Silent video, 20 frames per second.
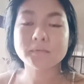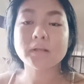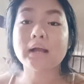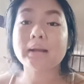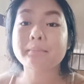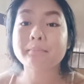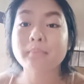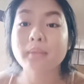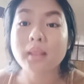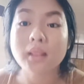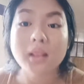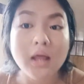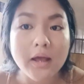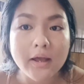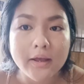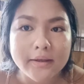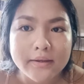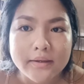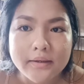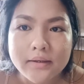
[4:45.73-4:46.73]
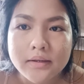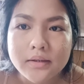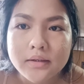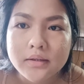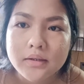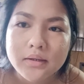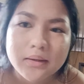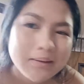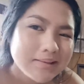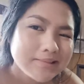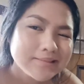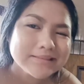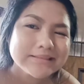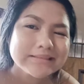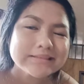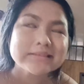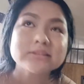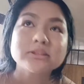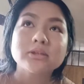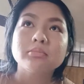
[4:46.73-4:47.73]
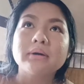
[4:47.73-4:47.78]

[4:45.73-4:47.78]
apply some